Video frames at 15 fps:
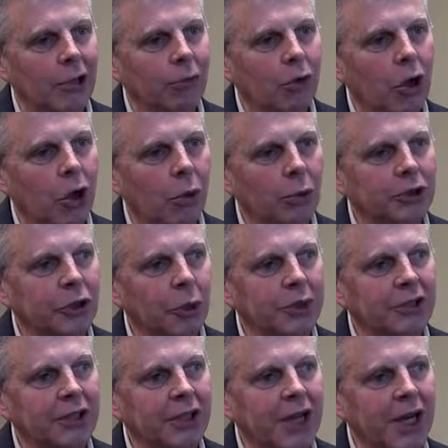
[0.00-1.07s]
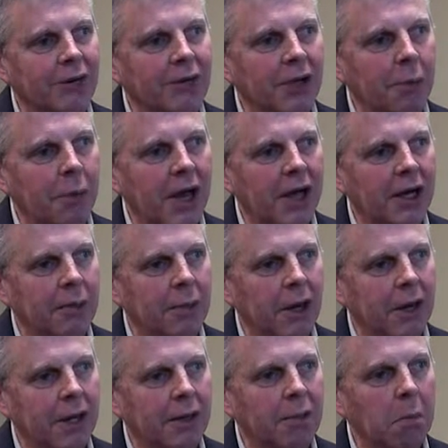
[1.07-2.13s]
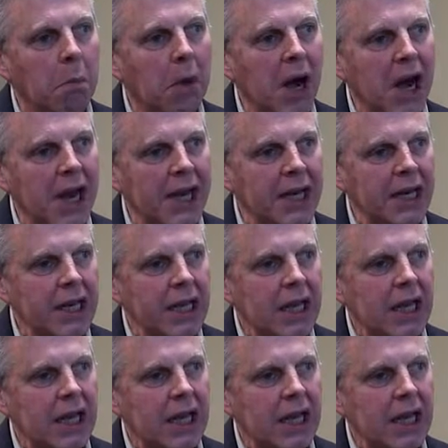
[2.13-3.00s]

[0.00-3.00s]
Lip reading: law was always in the back of my mind.